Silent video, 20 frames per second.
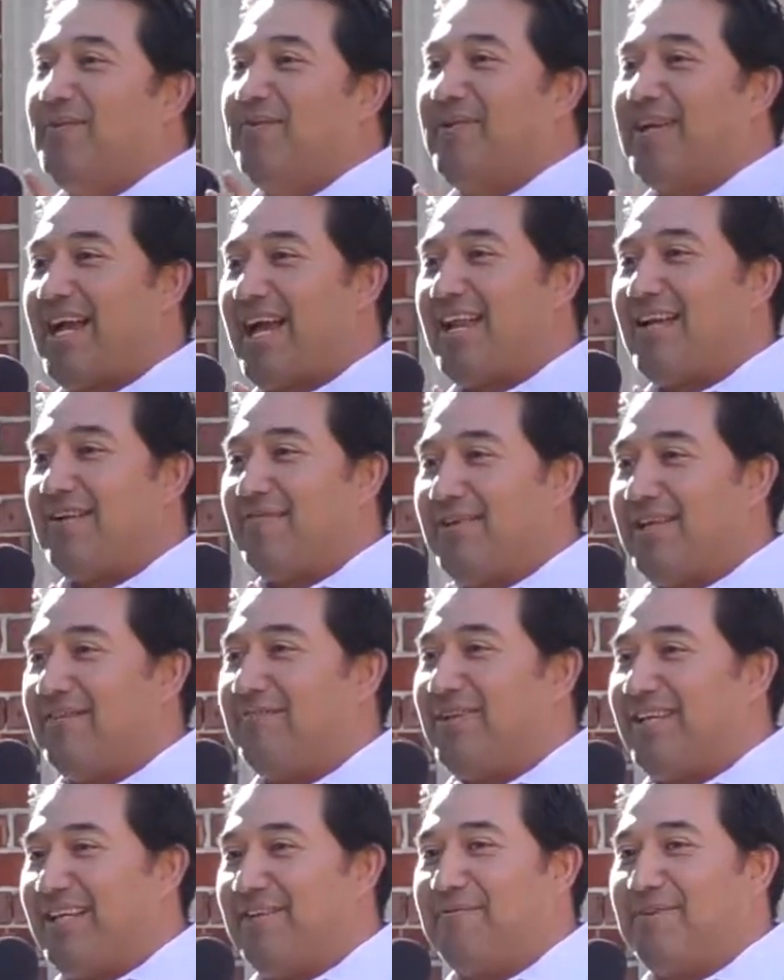we
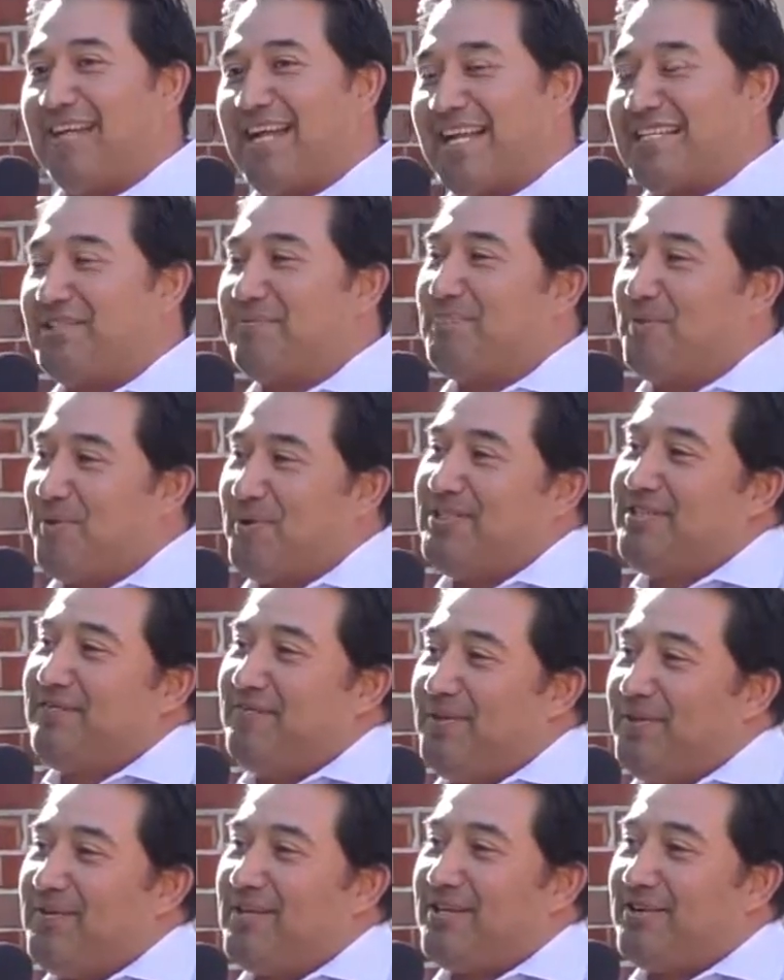got some points of
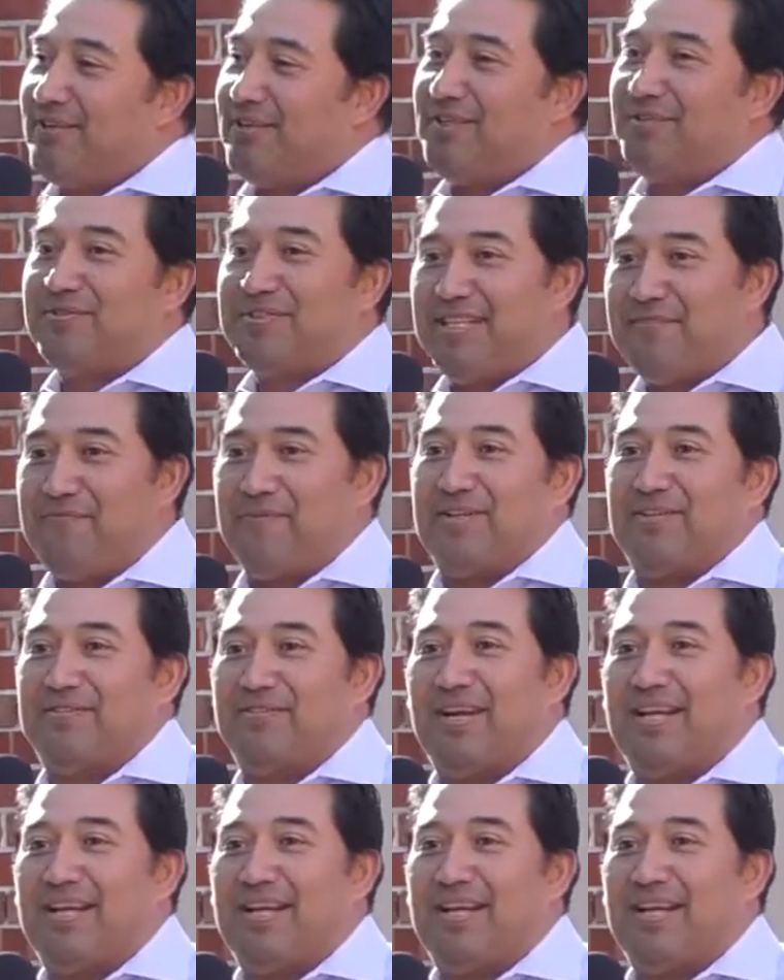view that are a little different,